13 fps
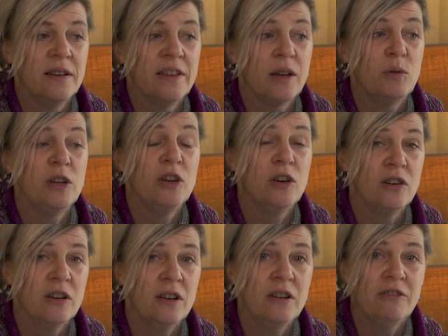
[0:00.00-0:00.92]
They were
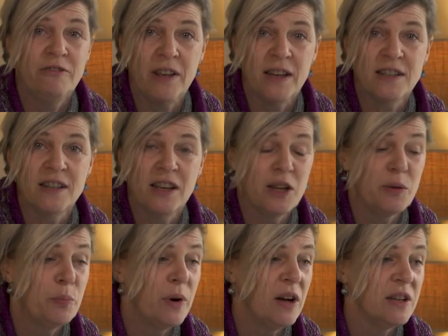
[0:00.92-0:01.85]
young, fit
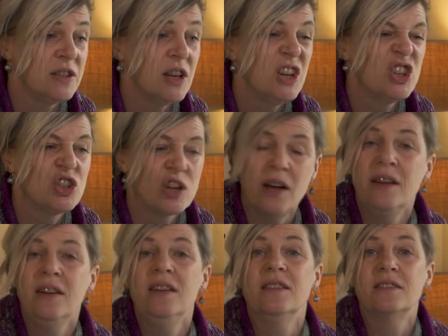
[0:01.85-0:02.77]
and bright,
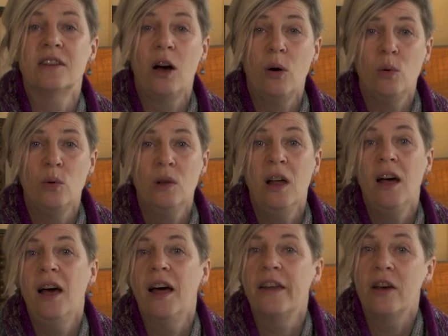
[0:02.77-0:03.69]
shiny as coal
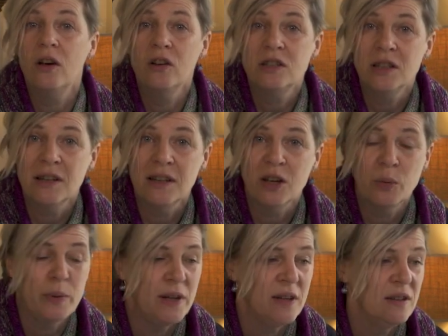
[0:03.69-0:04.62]
and utterly
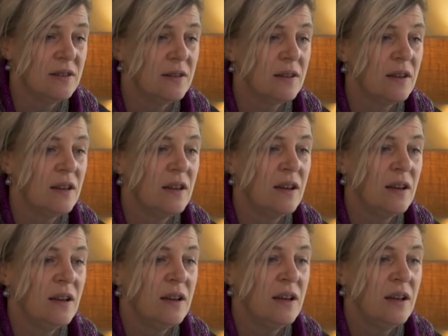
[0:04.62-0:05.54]
obedient.
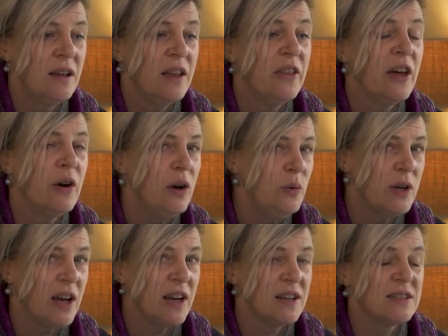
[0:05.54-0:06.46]
Their
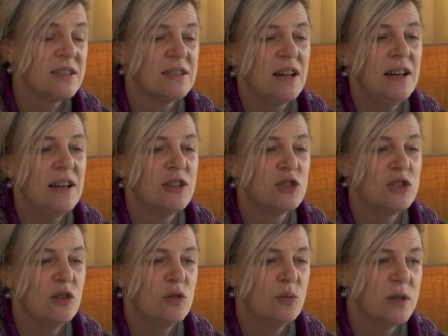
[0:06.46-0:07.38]
owner had a silent
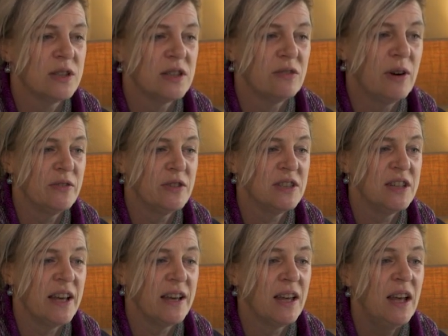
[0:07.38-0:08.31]
dog whistle his
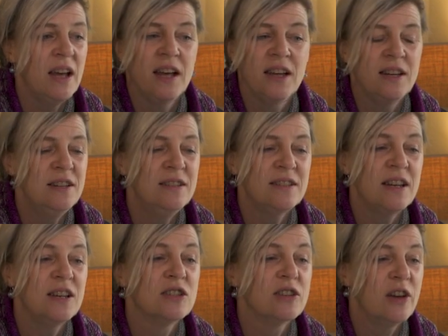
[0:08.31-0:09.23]
neck. He didn't
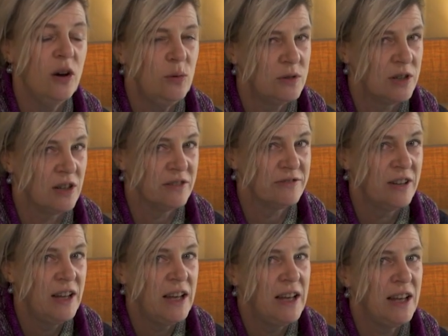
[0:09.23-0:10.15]
take his coat off,
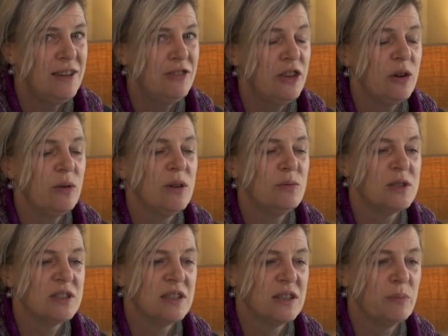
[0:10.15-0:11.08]
even though he was
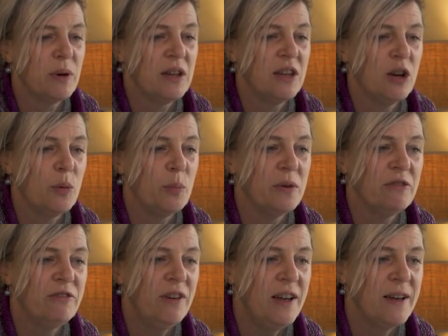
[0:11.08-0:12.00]
sitting by the open
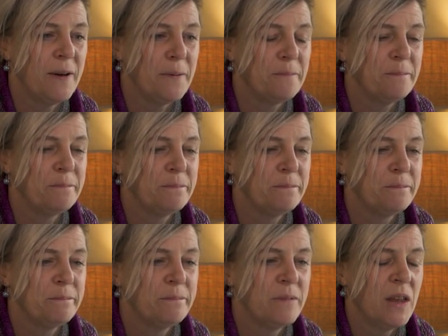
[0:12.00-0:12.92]
fire.
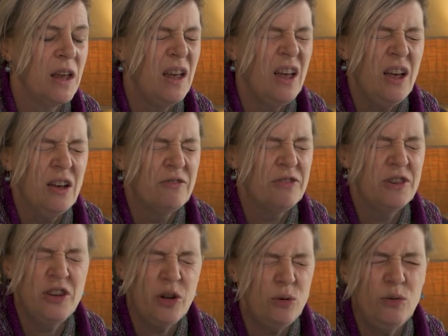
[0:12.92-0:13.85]
For
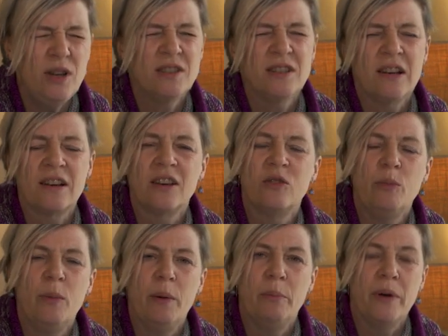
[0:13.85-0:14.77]
no reason I can
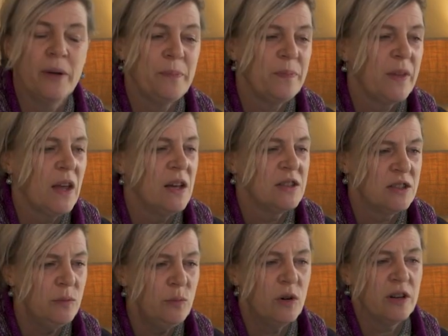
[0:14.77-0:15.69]
remember,
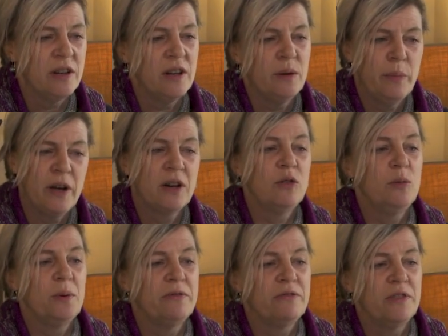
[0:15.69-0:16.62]
someone in my
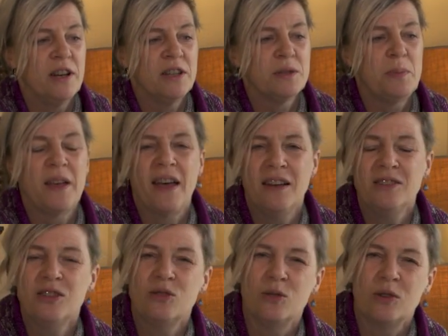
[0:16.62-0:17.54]
group of friends began
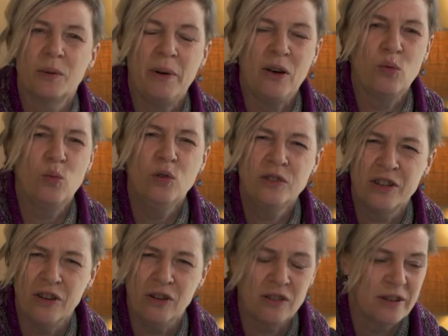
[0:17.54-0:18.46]
to talk about
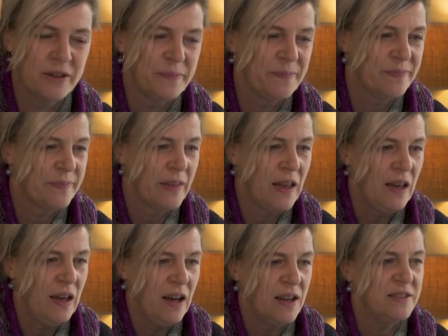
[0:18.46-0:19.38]
woodcock,
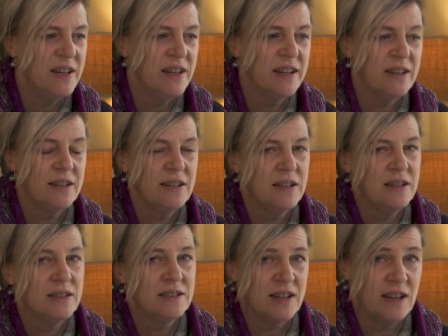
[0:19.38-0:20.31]
and Digger
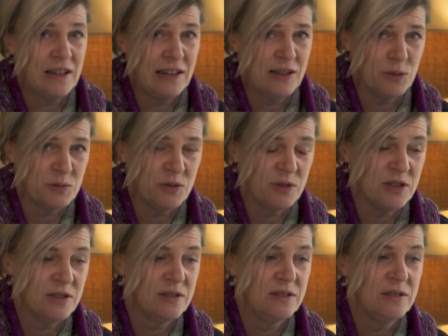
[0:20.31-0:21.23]
sidled up to us.